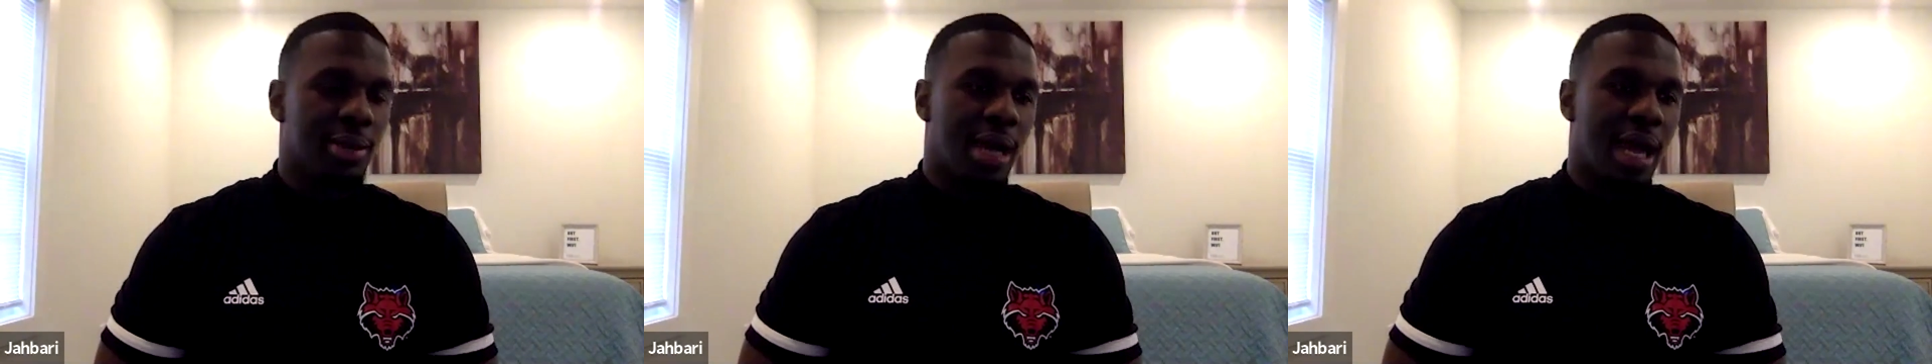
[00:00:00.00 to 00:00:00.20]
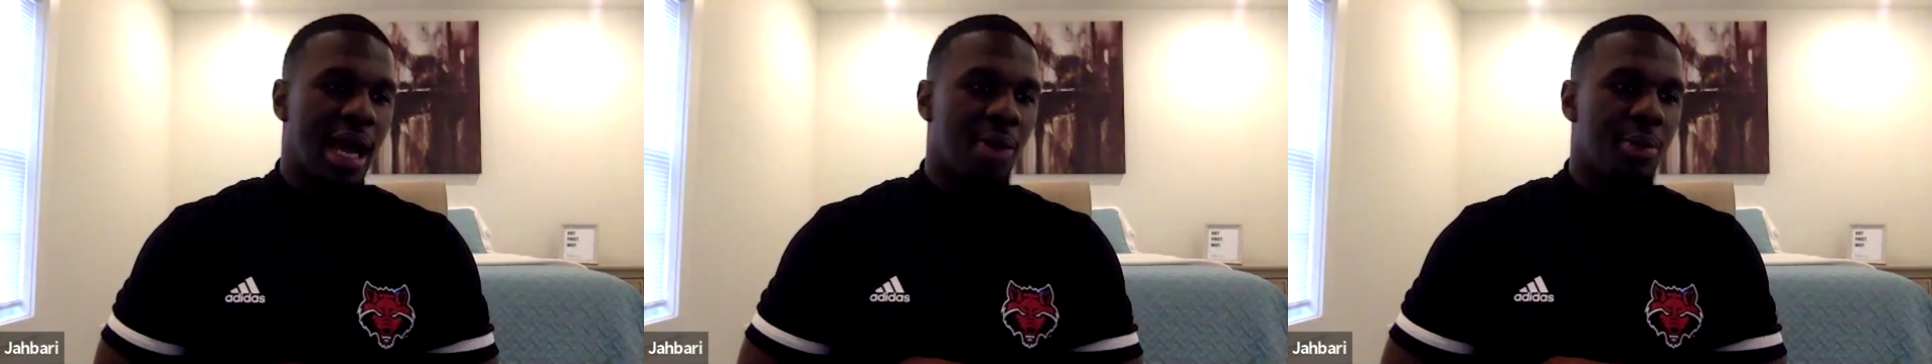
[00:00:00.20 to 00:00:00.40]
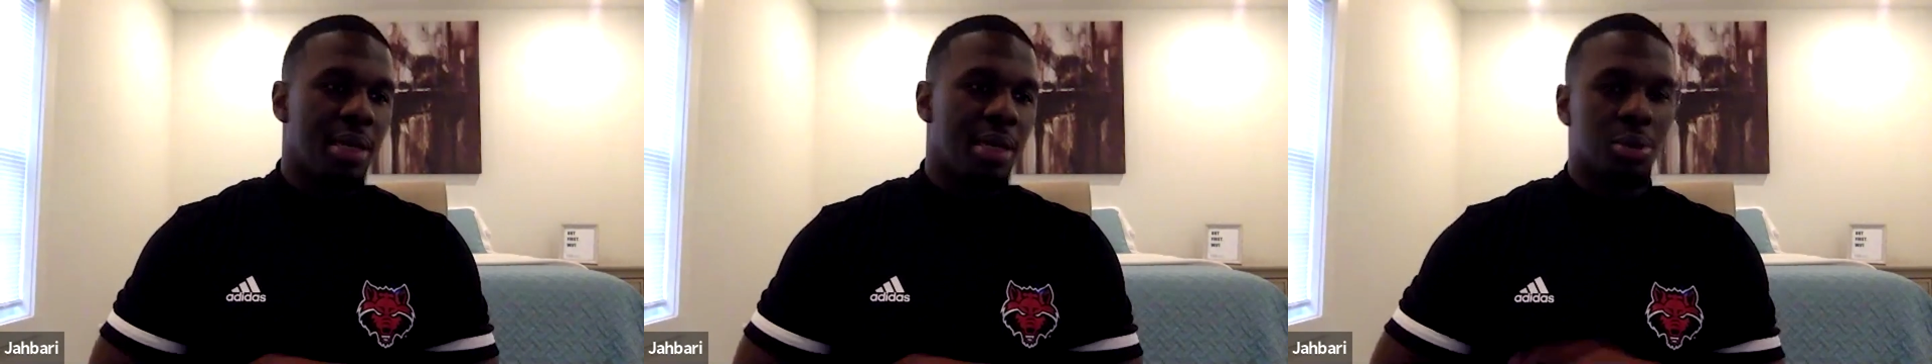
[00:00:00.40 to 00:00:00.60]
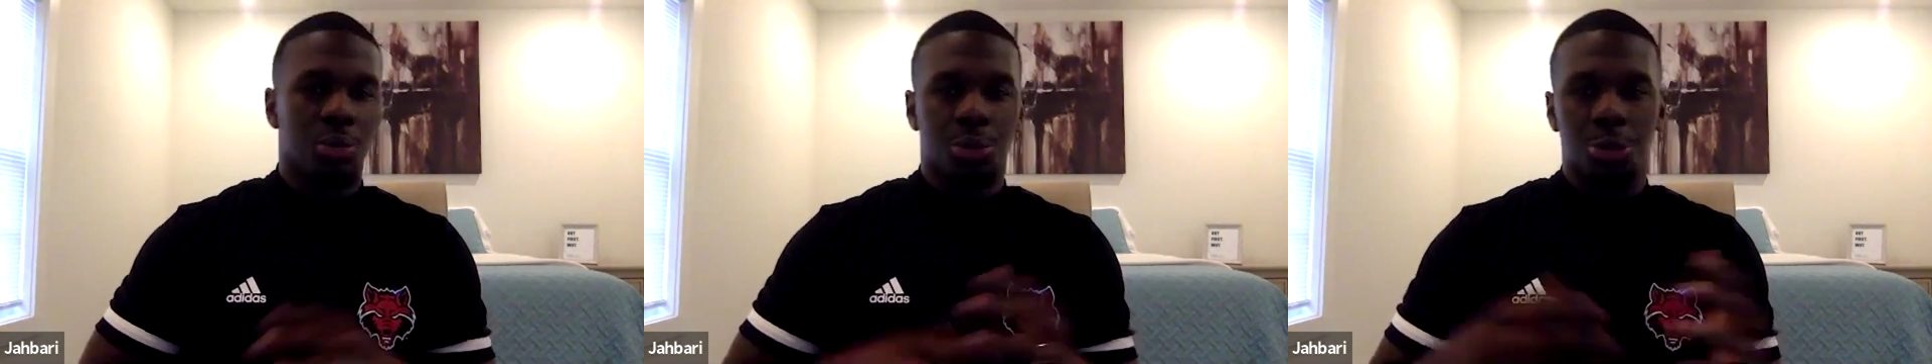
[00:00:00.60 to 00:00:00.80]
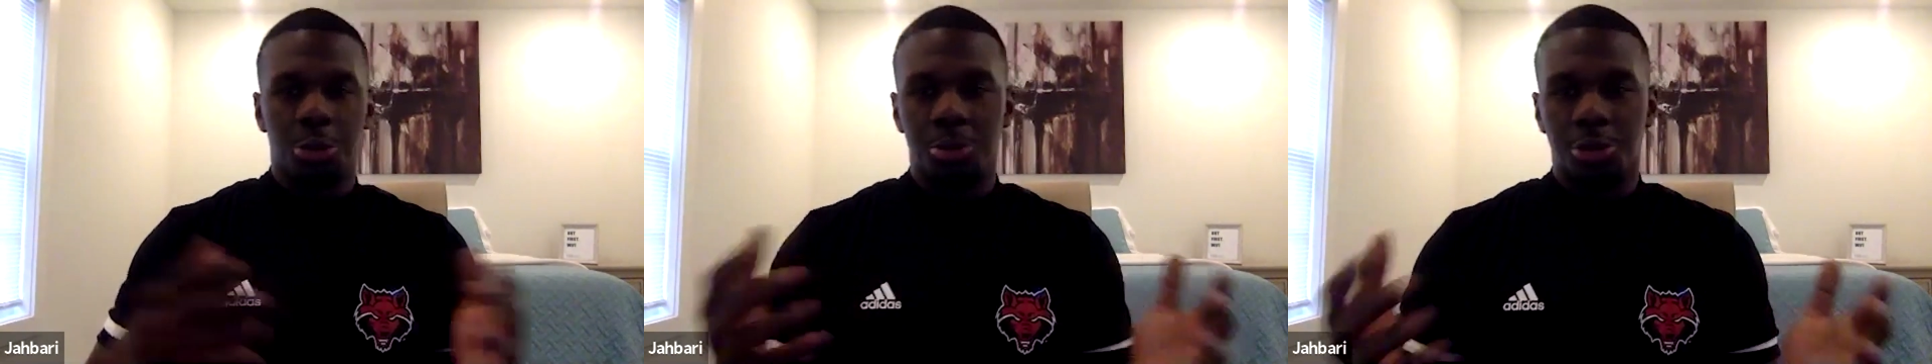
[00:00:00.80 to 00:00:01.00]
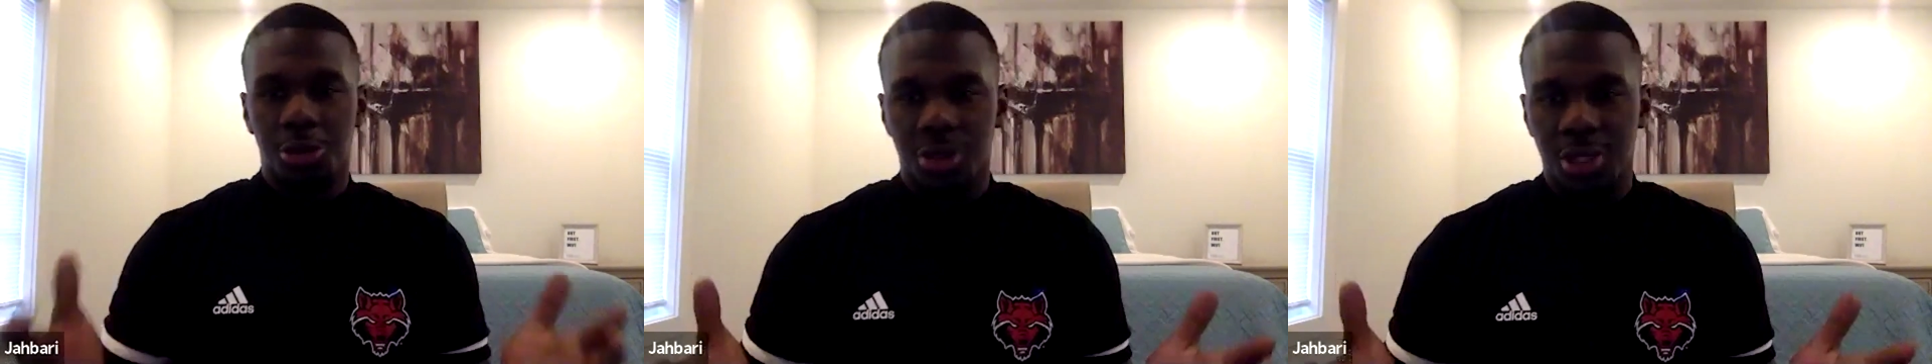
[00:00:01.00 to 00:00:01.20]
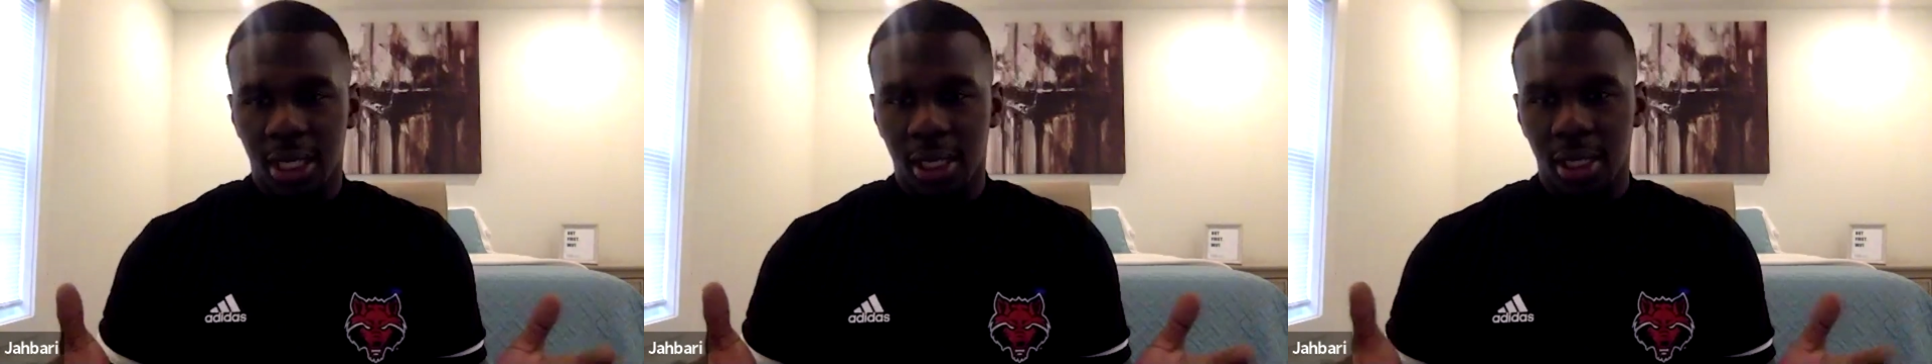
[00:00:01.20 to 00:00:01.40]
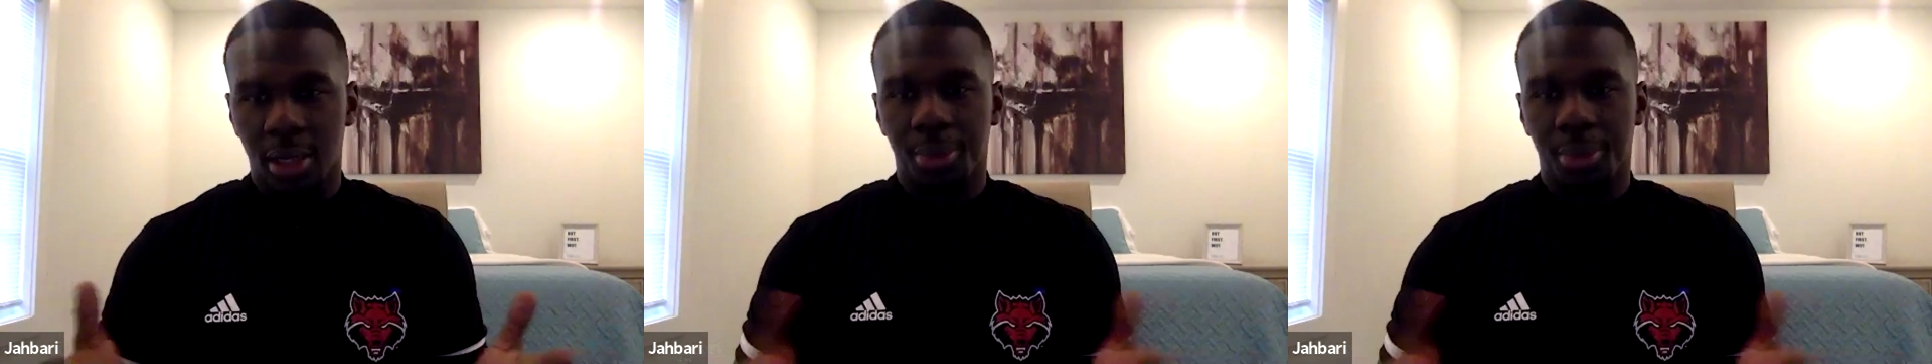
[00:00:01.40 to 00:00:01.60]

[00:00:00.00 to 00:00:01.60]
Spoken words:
how maybe rooms are set up